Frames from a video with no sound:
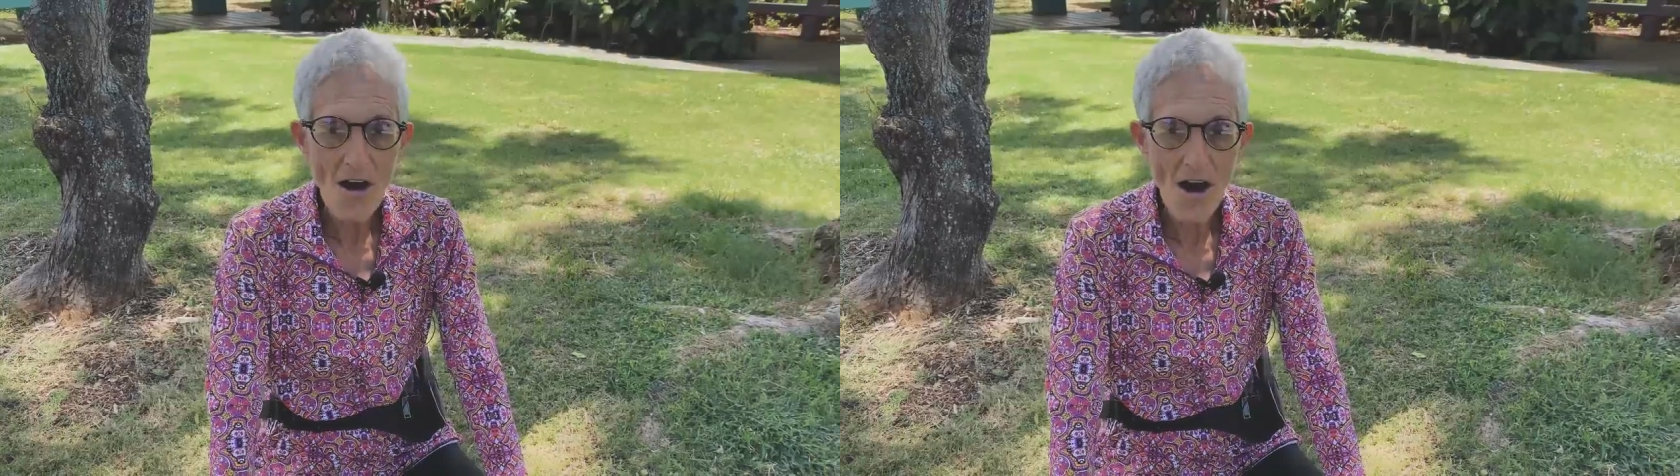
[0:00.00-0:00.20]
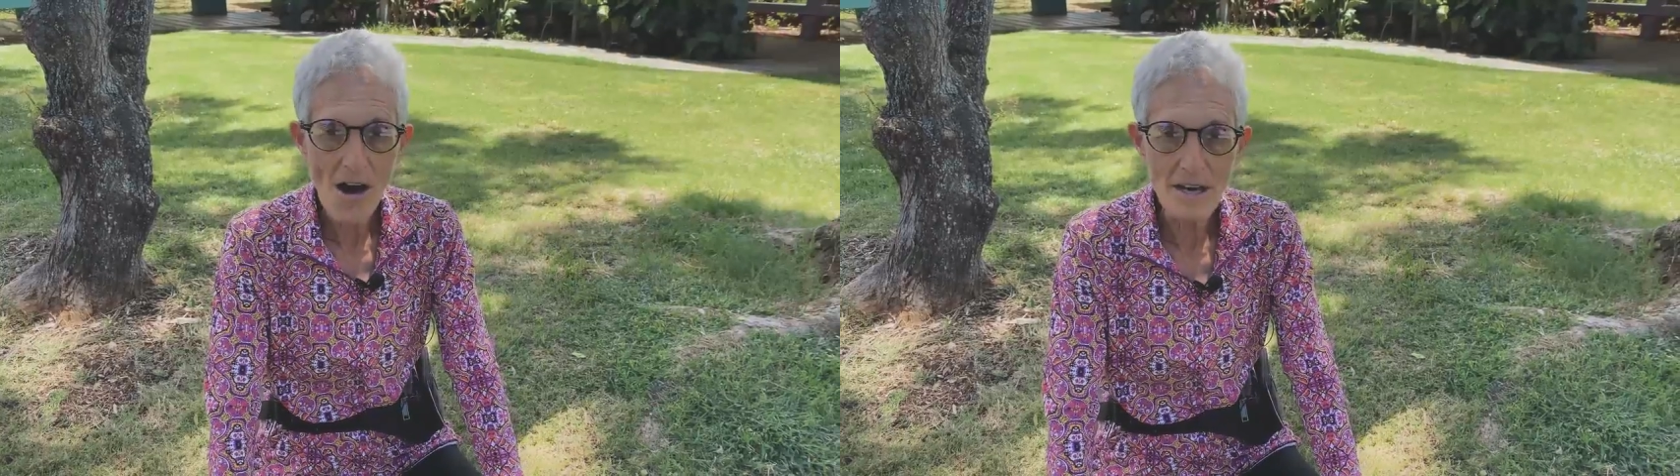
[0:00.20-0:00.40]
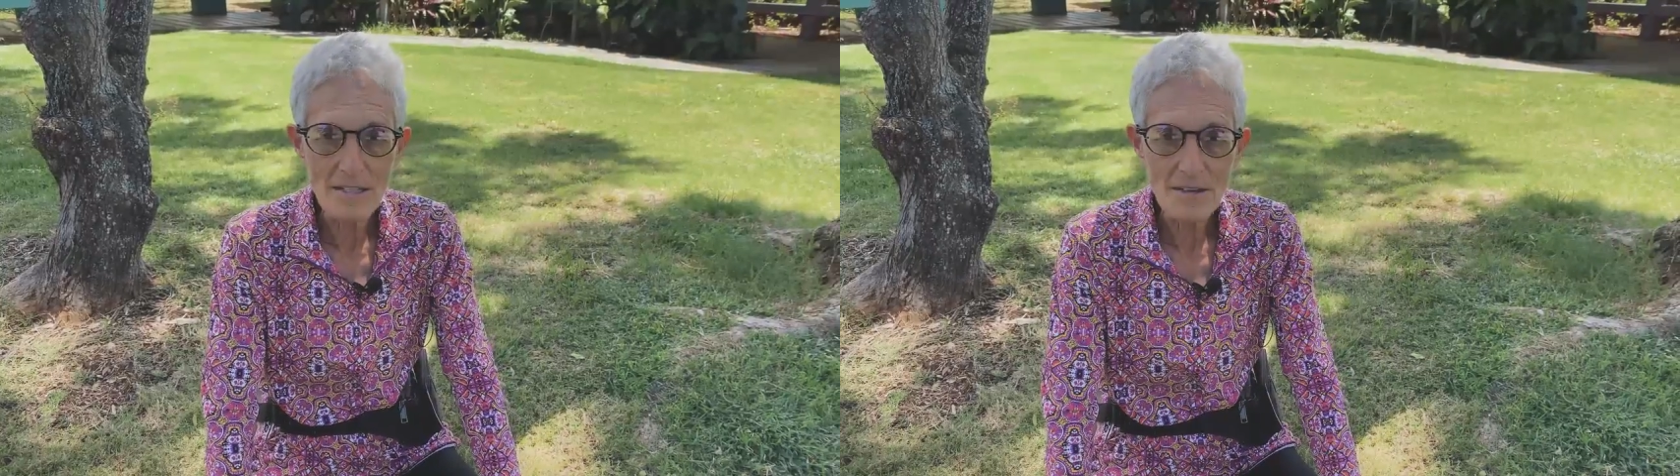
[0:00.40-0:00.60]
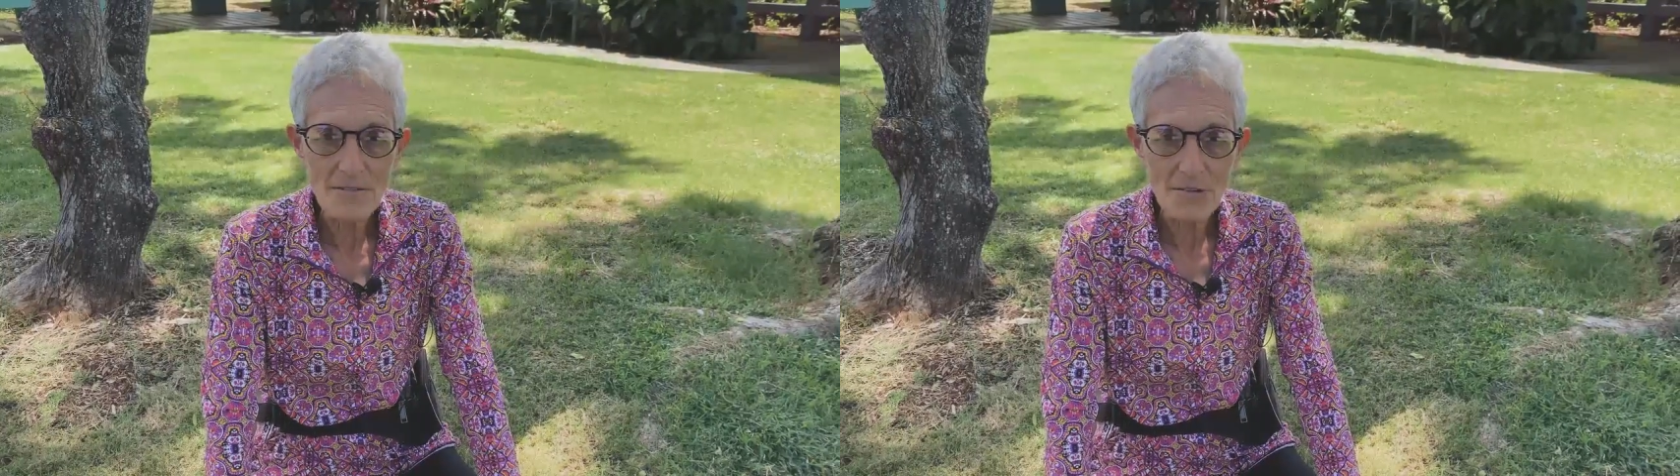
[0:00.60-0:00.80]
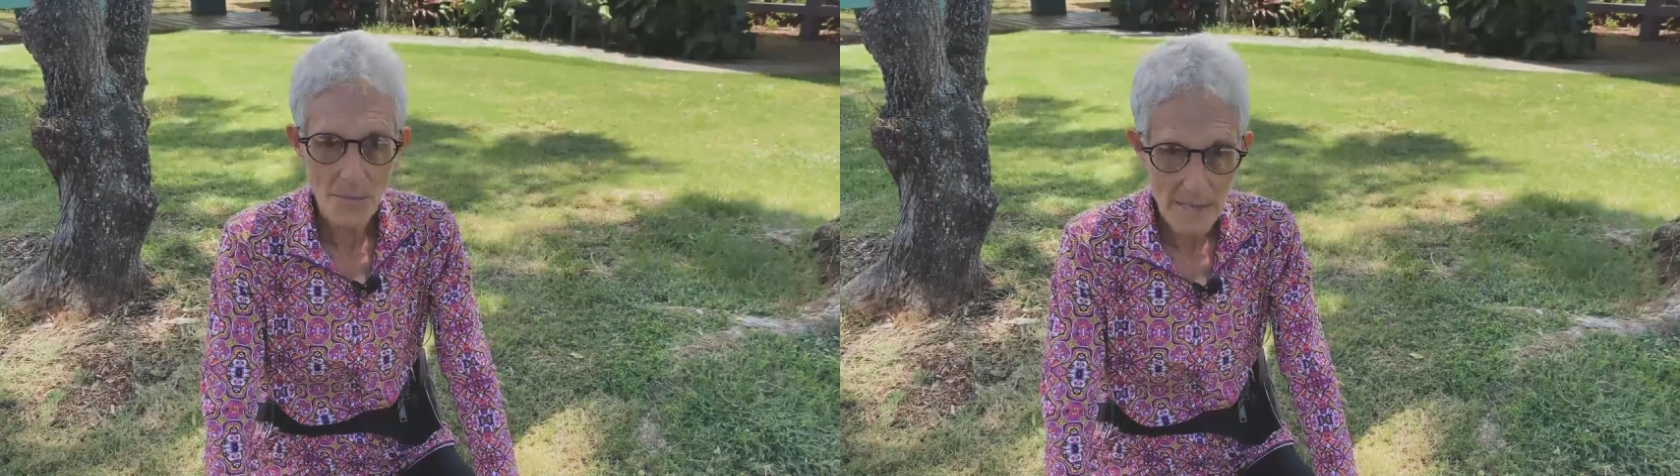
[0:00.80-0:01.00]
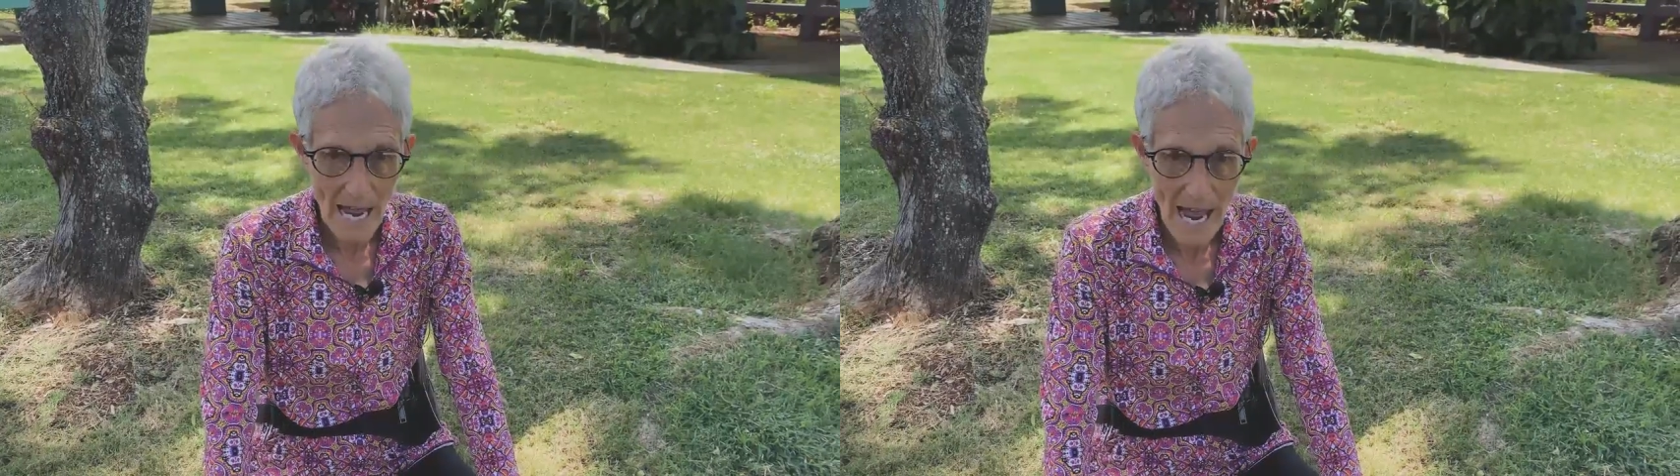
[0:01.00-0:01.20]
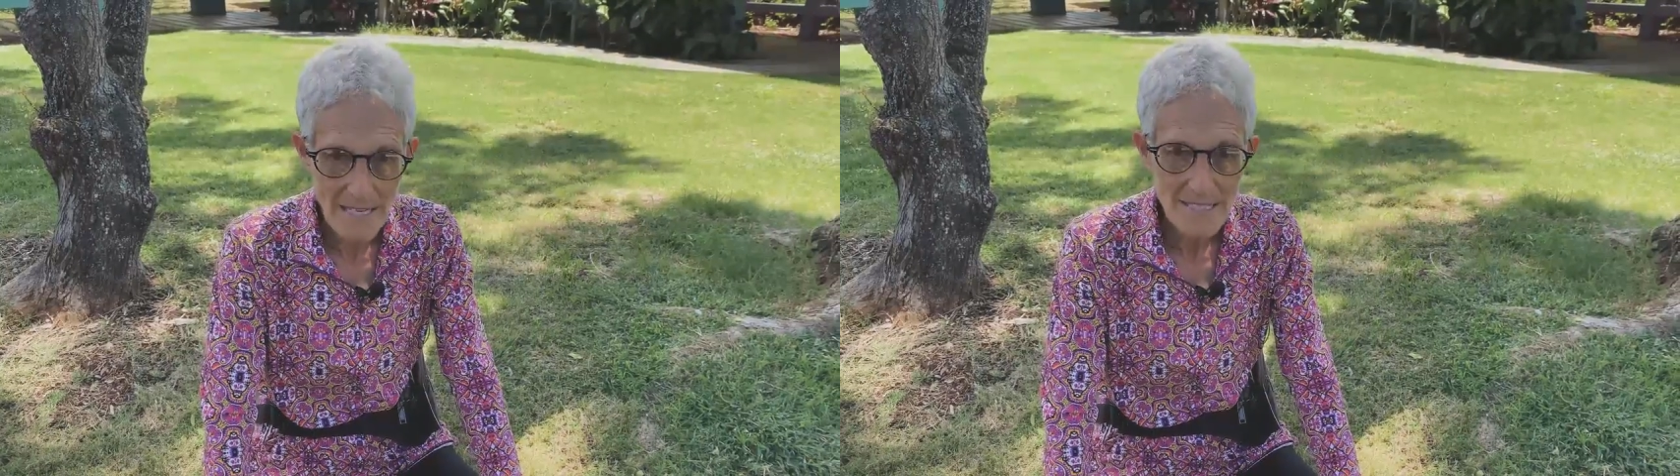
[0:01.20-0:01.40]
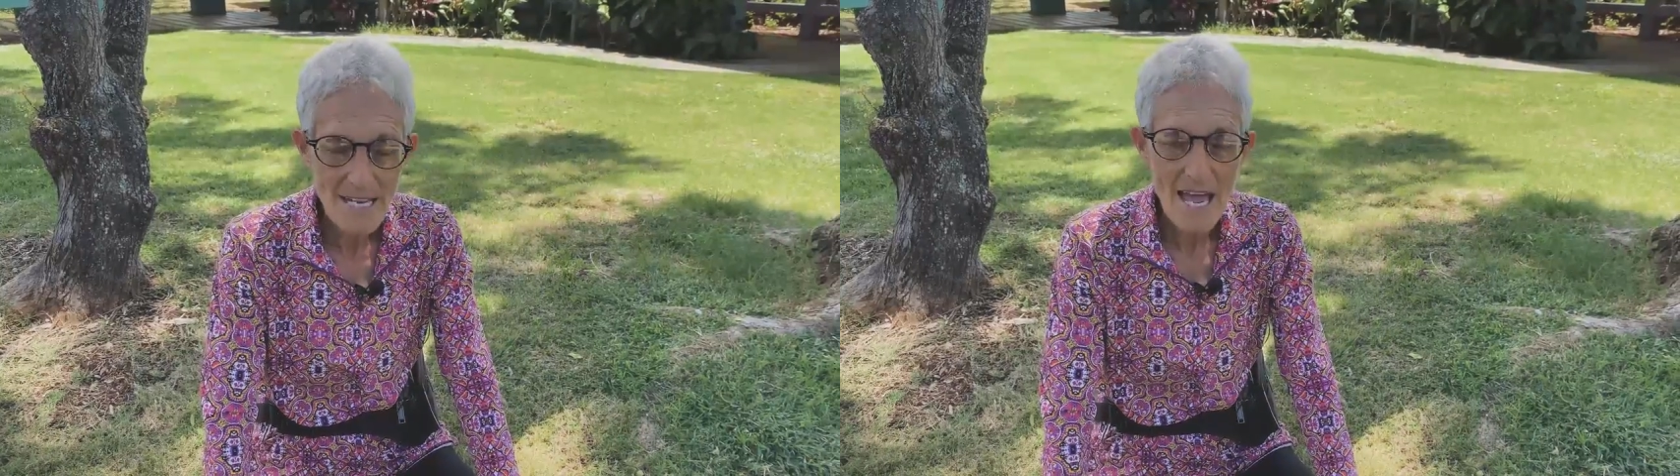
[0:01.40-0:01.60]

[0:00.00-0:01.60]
on Vermicast